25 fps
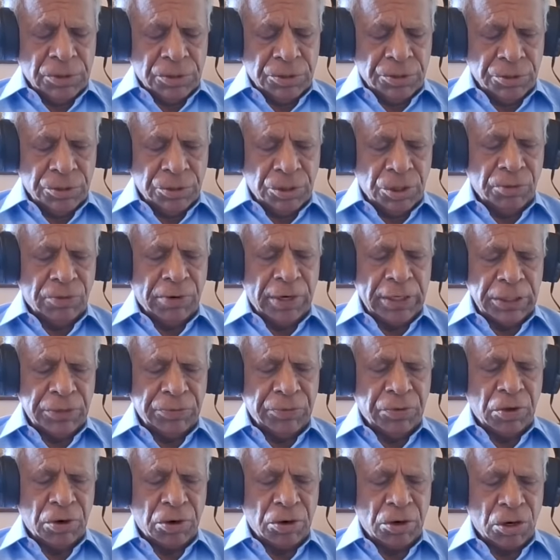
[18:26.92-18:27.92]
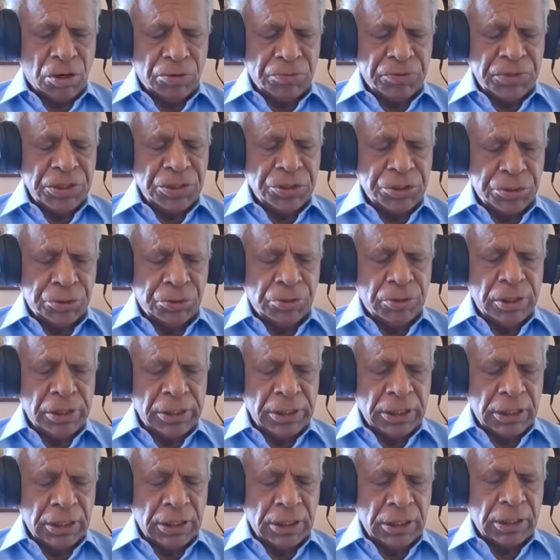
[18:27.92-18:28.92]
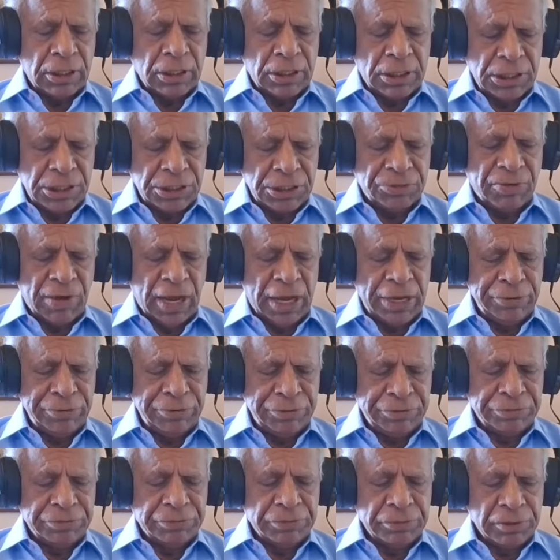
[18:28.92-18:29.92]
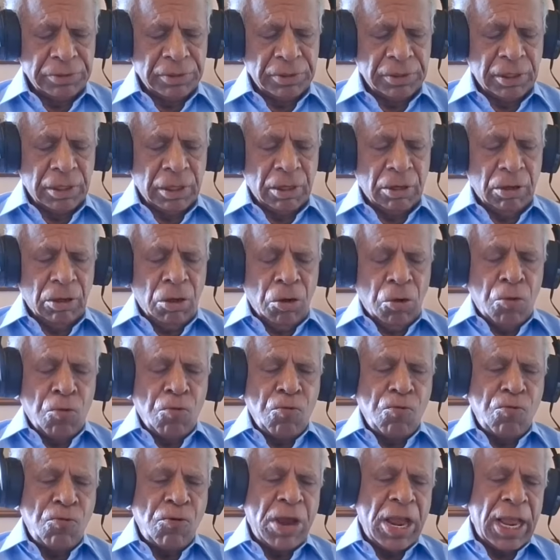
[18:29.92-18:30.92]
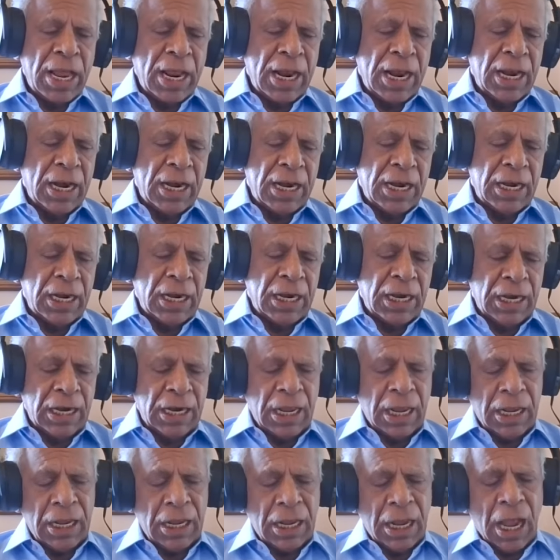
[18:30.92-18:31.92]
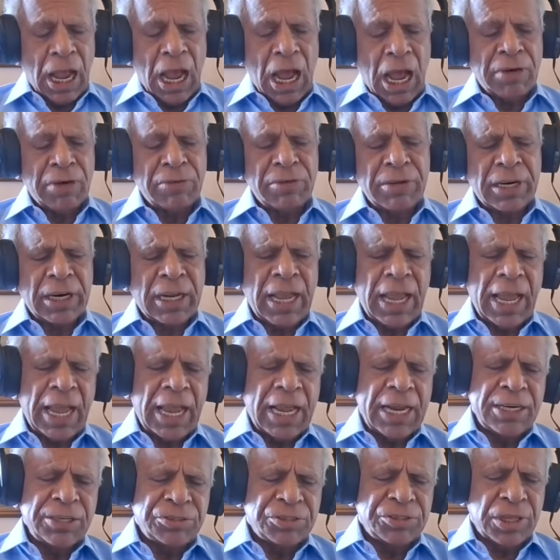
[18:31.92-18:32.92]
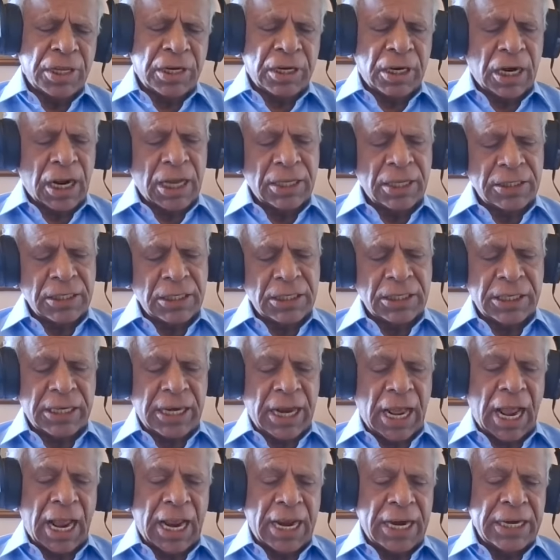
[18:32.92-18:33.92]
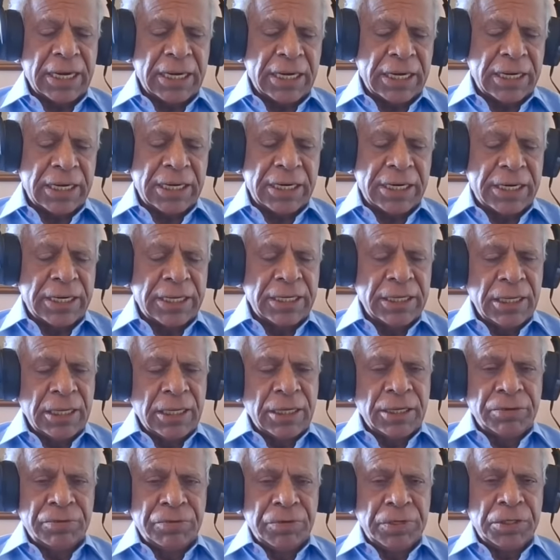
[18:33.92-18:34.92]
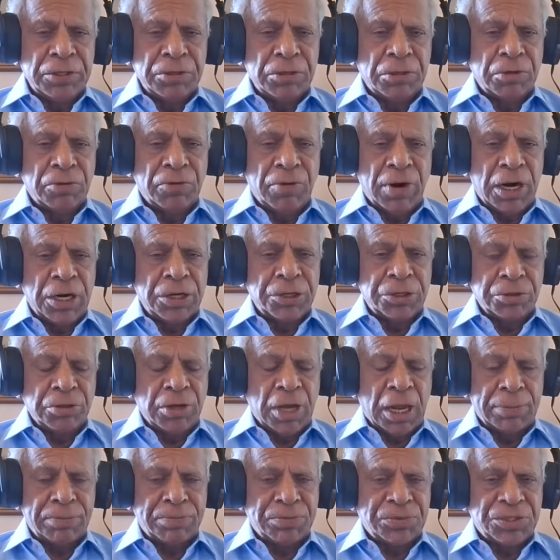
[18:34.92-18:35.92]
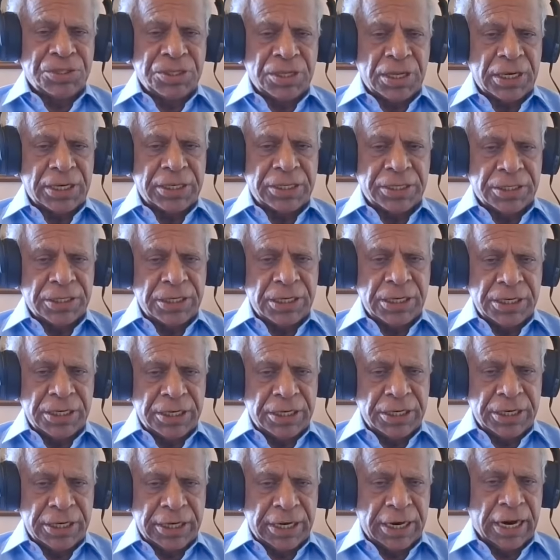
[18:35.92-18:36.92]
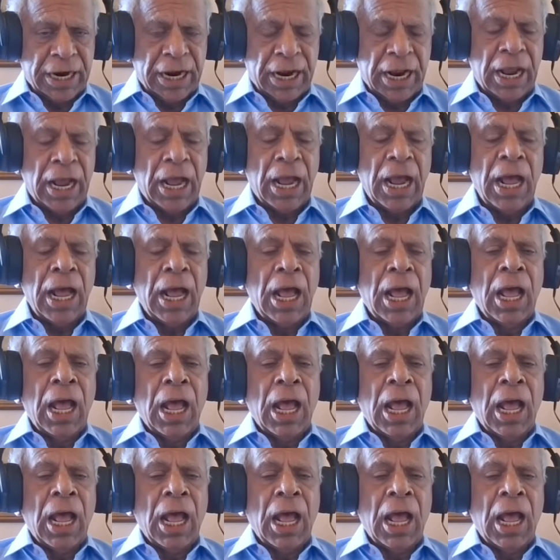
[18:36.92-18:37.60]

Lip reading: You know what the Foreign Office told his wife? Well, our hands are rather tied. We don't want to upset India.